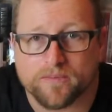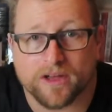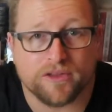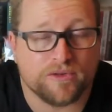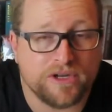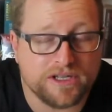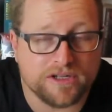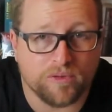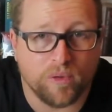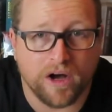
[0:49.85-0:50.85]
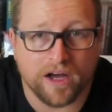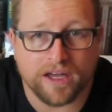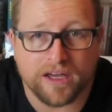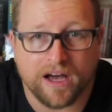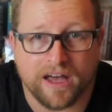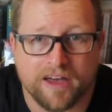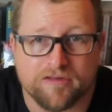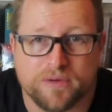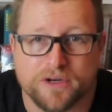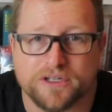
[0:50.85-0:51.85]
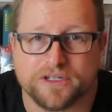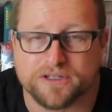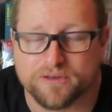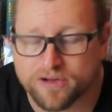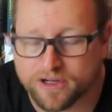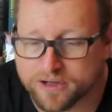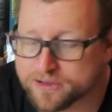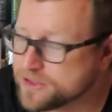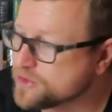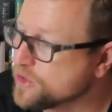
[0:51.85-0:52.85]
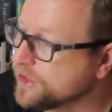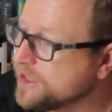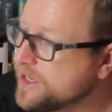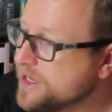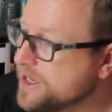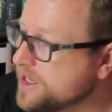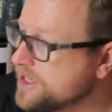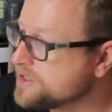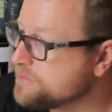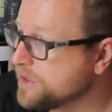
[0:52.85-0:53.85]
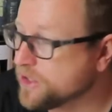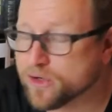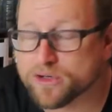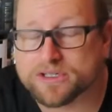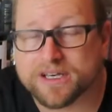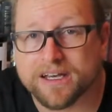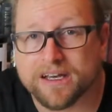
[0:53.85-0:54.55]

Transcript: Now, the reason why I have purchased the LotusGrill is because,